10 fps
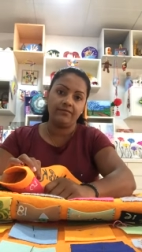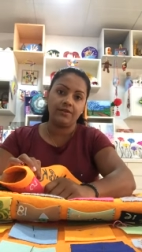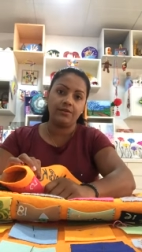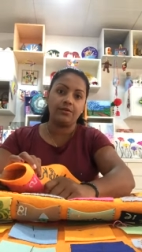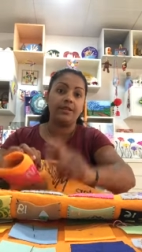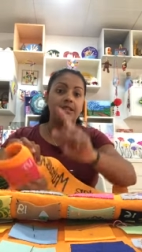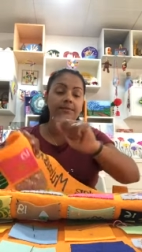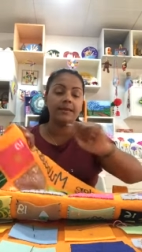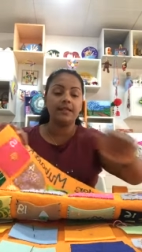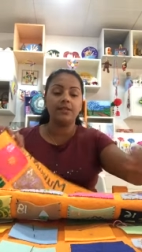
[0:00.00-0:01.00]
So it's
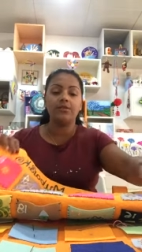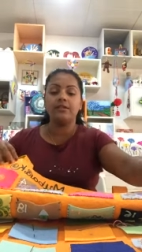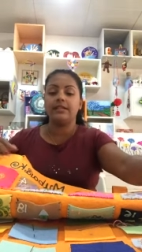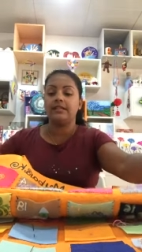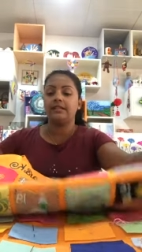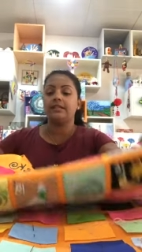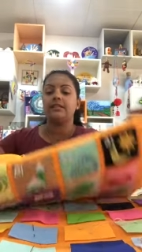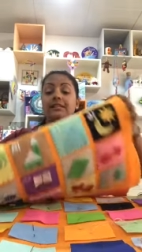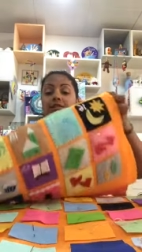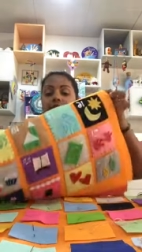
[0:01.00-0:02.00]
better you stitch it instead